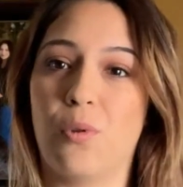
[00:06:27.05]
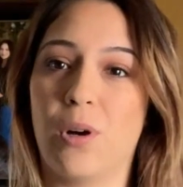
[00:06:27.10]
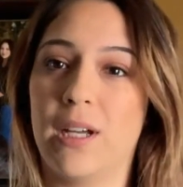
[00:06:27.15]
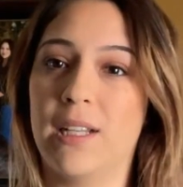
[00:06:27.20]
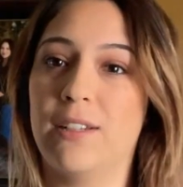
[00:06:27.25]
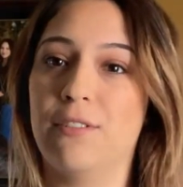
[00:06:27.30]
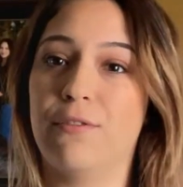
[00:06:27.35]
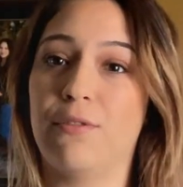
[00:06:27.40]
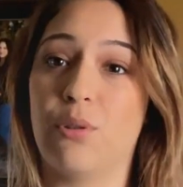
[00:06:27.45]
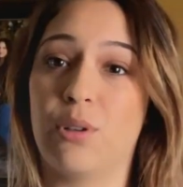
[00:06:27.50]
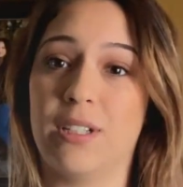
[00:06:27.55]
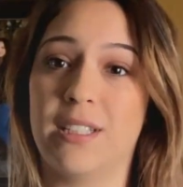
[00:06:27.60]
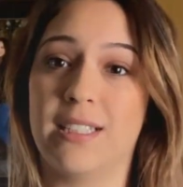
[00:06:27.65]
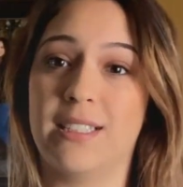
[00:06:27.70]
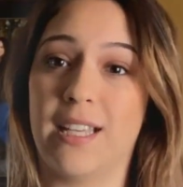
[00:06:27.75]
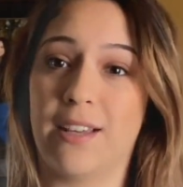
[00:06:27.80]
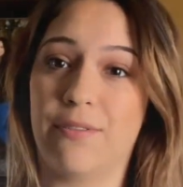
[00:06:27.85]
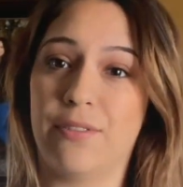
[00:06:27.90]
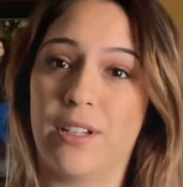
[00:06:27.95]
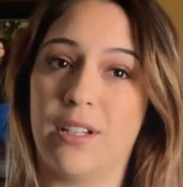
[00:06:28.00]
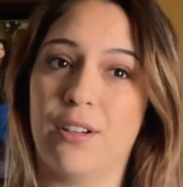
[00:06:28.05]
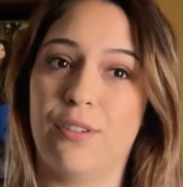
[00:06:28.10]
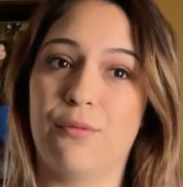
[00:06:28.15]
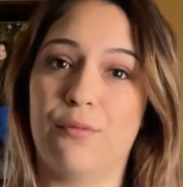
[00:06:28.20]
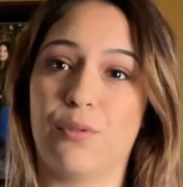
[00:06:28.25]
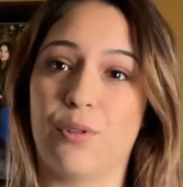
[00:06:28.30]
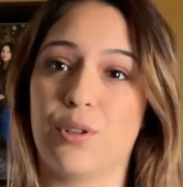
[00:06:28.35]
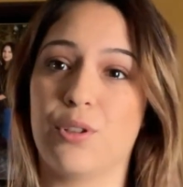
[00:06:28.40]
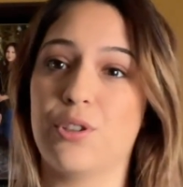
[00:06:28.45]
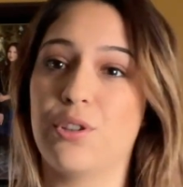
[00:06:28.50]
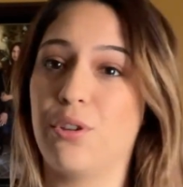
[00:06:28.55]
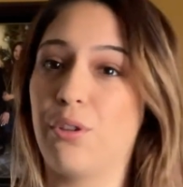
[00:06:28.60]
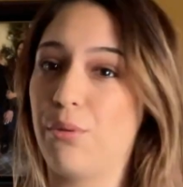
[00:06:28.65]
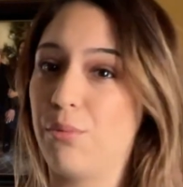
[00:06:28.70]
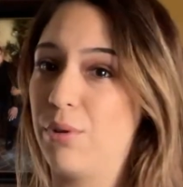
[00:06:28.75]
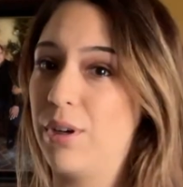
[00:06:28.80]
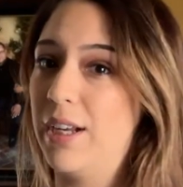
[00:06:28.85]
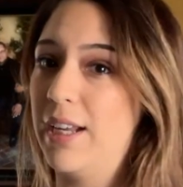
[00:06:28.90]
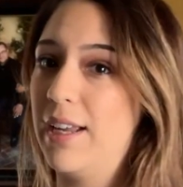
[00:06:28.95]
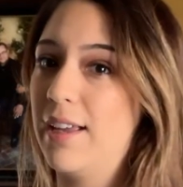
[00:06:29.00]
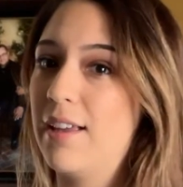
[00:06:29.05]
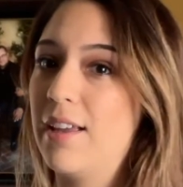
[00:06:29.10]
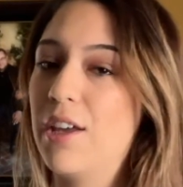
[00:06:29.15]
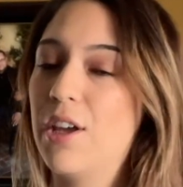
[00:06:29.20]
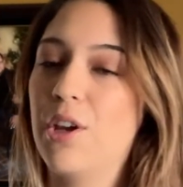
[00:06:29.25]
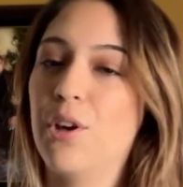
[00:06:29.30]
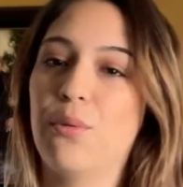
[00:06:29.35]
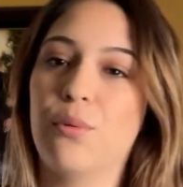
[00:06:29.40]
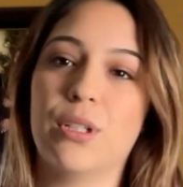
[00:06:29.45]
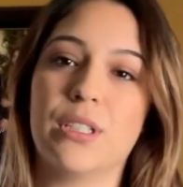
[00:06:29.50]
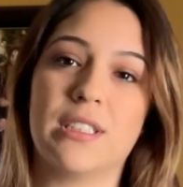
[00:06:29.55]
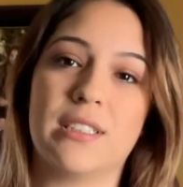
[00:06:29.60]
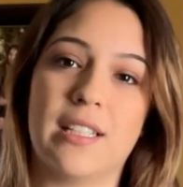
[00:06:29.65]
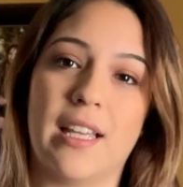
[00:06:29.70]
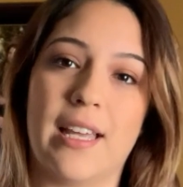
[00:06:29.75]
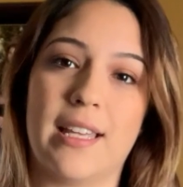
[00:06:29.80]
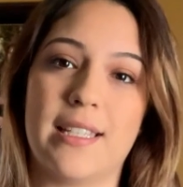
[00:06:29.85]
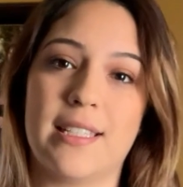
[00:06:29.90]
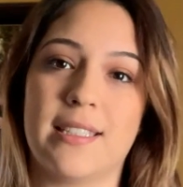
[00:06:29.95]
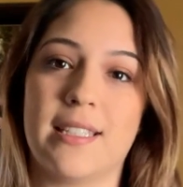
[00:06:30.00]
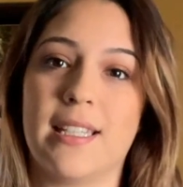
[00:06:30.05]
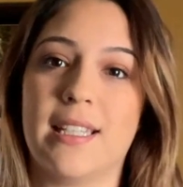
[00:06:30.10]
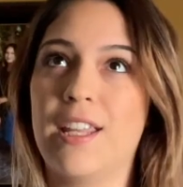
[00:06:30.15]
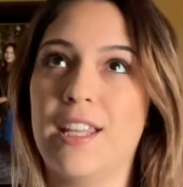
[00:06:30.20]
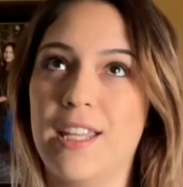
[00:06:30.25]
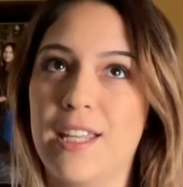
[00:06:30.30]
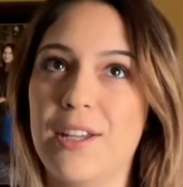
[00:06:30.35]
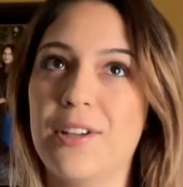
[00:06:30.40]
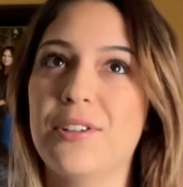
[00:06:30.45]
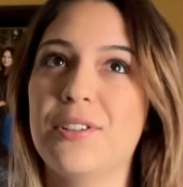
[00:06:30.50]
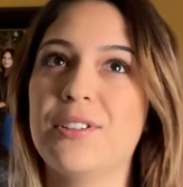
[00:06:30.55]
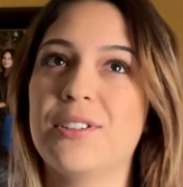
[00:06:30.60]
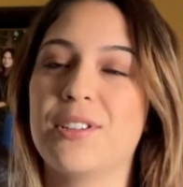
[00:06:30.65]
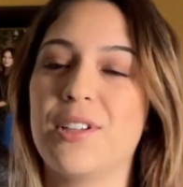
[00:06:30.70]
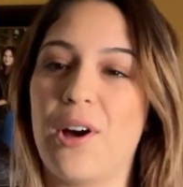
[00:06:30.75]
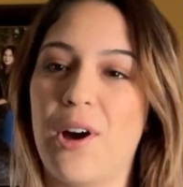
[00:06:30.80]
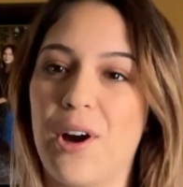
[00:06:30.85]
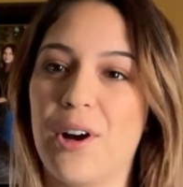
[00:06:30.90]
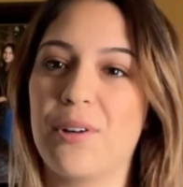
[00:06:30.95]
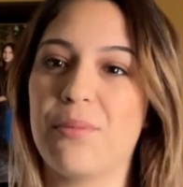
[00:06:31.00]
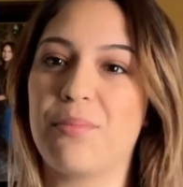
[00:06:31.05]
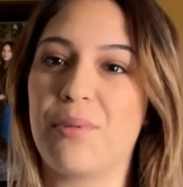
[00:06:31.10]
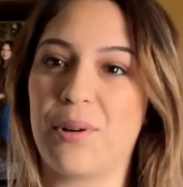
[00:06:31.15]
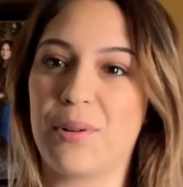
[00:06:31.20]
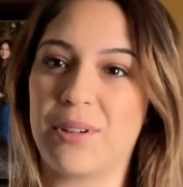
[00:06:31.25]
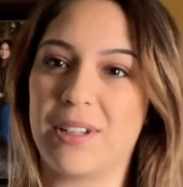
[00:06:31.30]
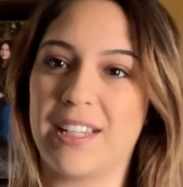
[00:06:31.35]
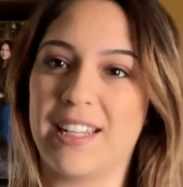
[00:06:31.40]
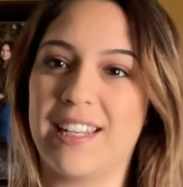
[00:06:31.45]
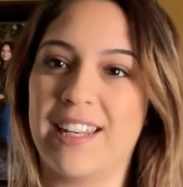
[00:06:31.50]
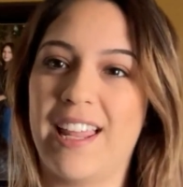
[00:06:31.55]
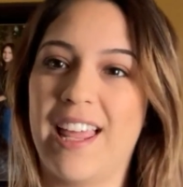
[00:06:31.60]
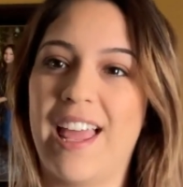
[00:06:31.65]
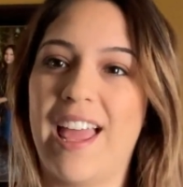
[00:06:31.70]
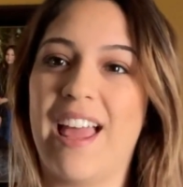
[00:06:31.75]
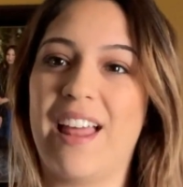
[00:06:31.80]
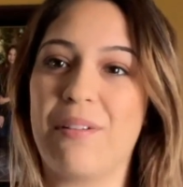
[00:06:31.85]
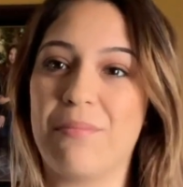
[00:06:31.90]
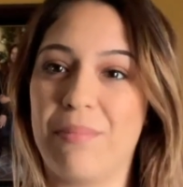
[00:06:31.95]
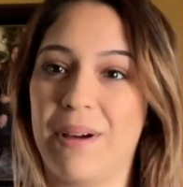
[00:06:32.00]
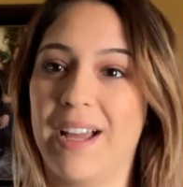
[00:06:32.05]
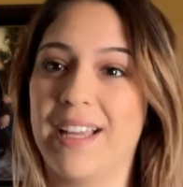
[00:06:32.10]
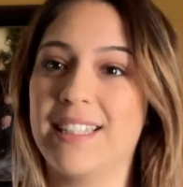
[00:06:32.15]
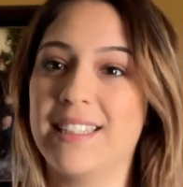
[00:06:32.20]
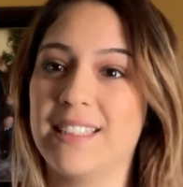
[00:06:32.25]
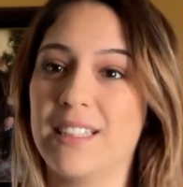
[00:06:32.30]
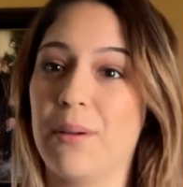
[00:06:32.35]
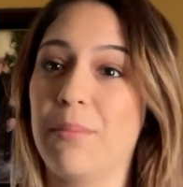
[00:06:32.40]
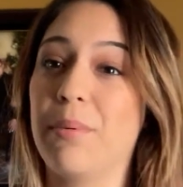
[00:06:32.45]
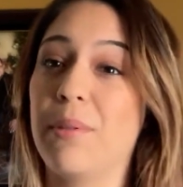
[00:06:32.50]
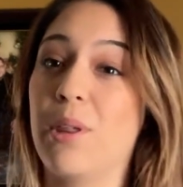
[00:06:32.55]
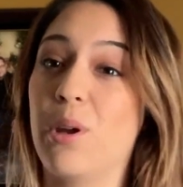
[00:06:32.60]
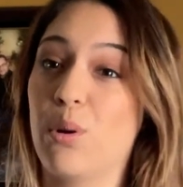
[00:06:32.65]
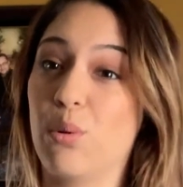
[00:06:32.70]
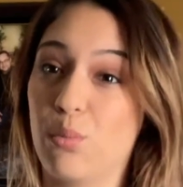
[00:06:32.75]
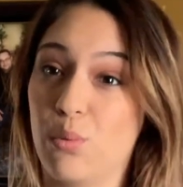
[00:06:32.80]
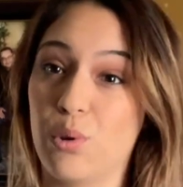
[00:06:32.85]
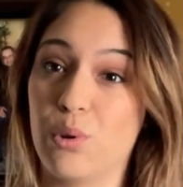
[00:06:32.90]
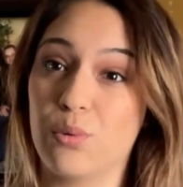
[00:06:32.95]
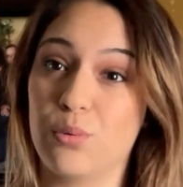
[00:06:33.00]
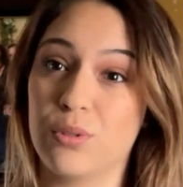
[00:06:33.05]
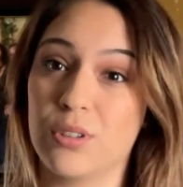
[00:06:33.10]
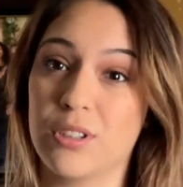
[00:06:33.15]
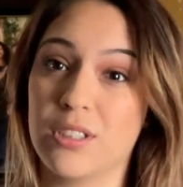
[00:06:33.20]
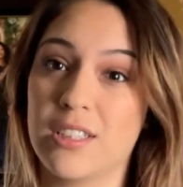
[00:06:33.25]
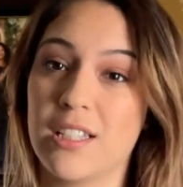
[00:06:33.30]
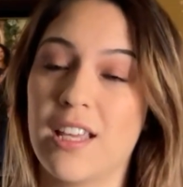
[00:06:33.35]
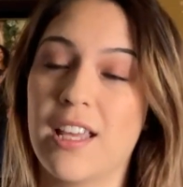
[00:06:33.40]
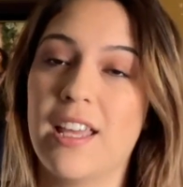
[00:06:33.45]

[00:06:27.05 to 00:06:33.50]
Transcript: one forty-seven verse three, which says, he heals the heartbroken and binds up their wounds.